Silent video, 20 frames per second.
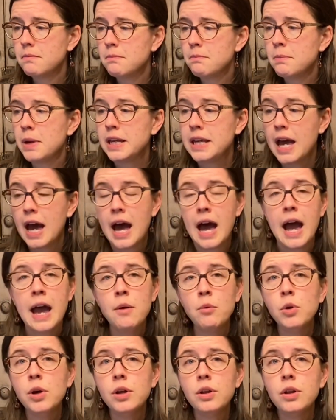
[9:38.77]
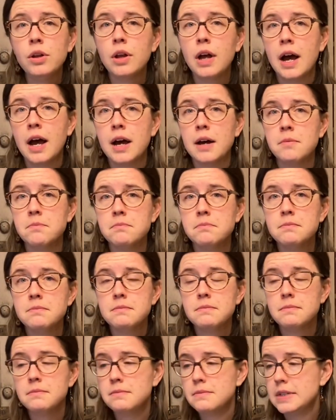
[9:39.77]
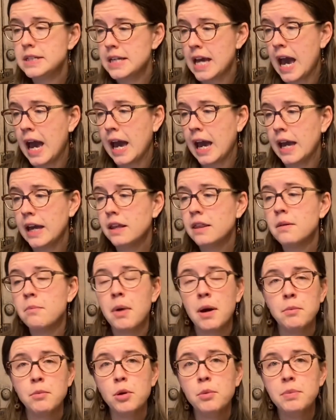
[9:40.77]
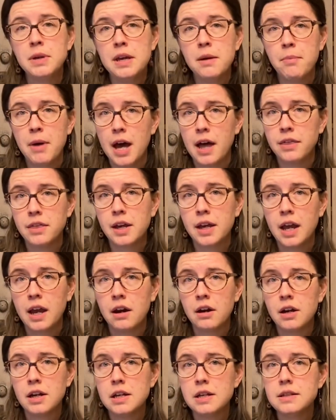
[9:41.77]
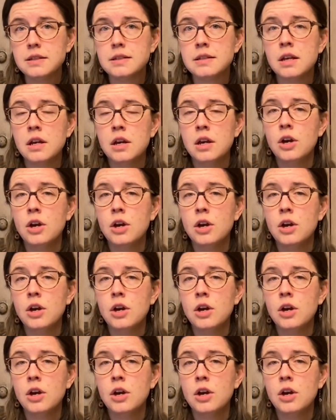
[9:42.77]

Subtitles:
but yeah, I will tag the Bumblebee Apothecary's